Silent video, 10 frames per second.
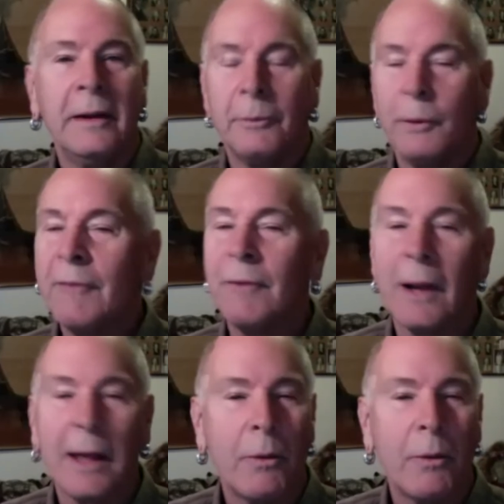we have a
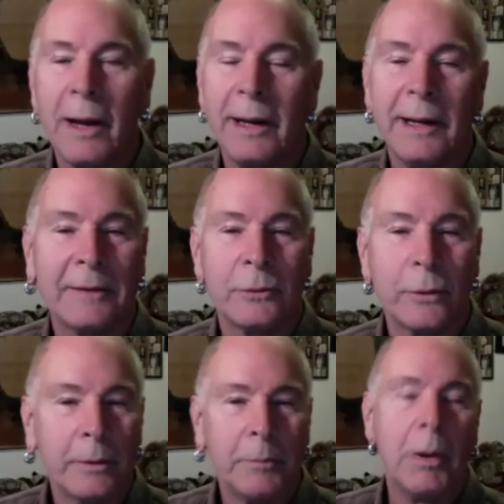lot of Wyandots who
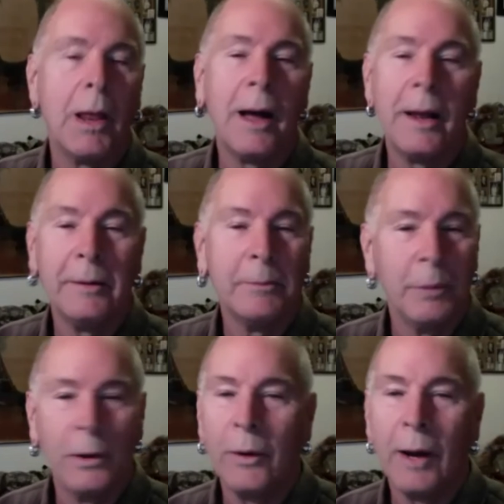are blonde,
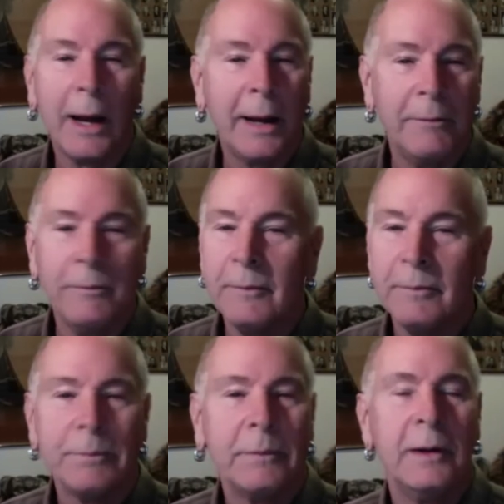blue-eyed,
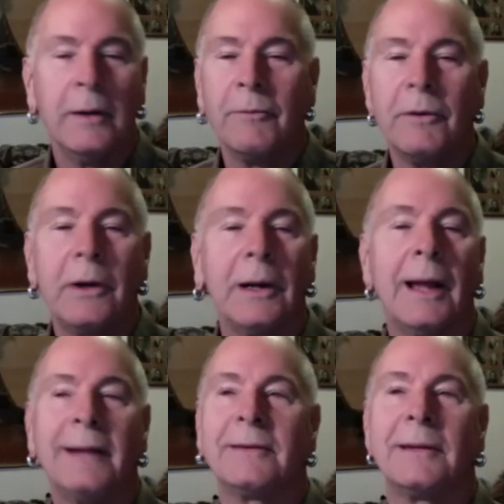very
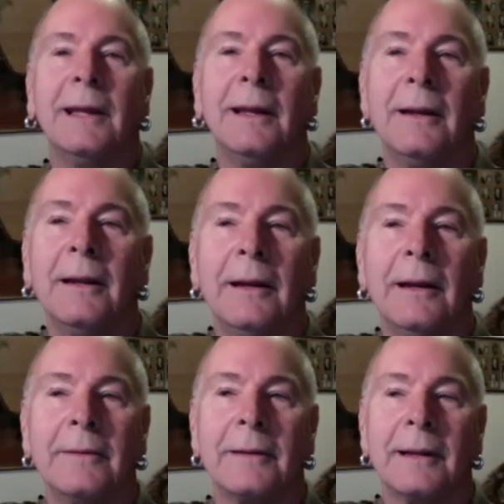light skinned, and
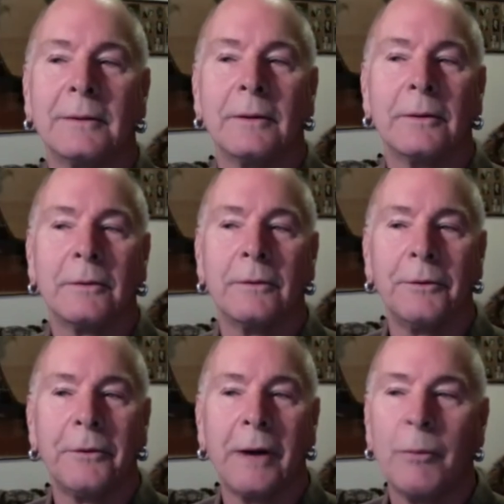it's like they're
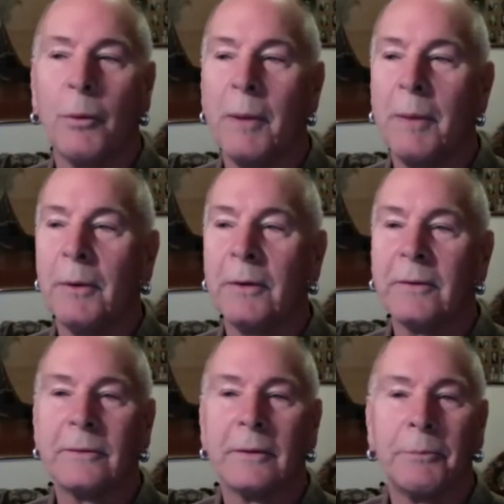tribal
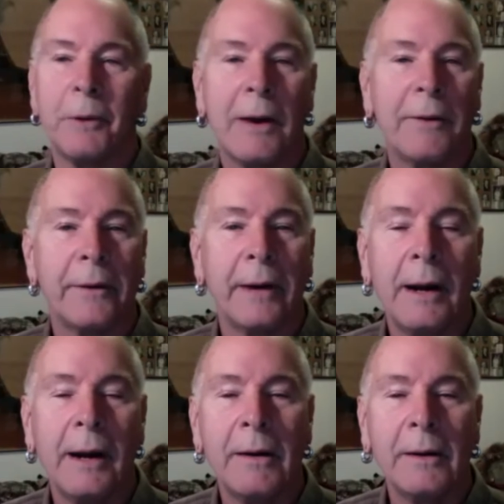members, they're proud of their
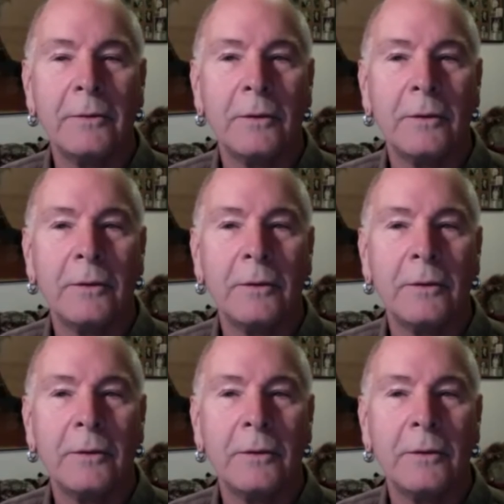heritage,